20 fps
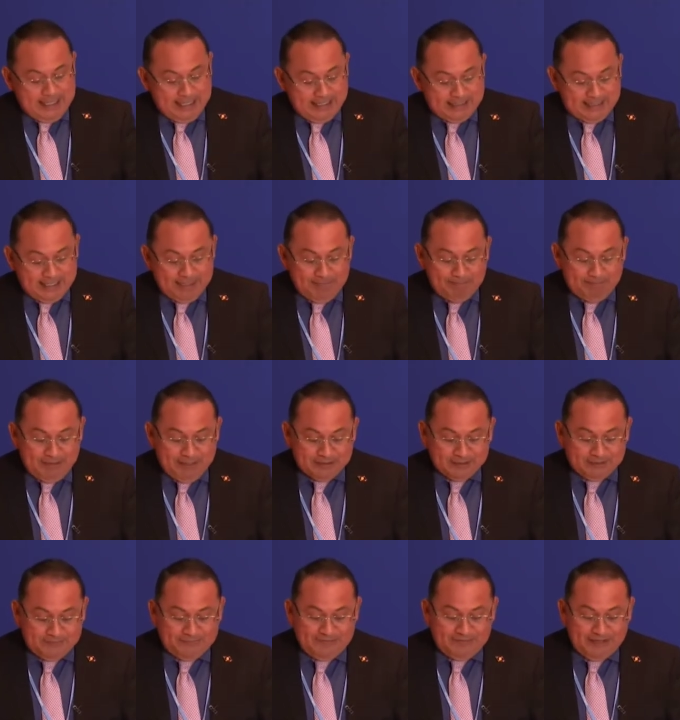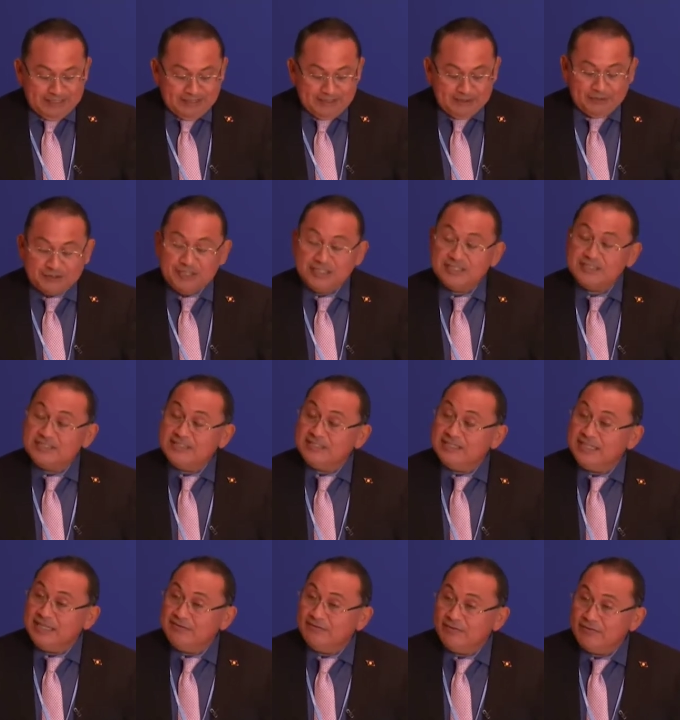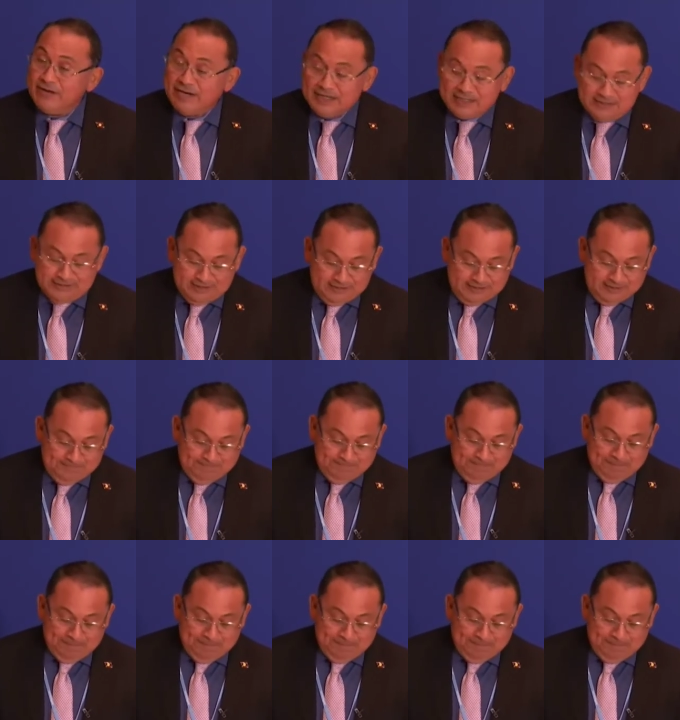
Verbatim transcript: and the impacts of events such as sea level rise,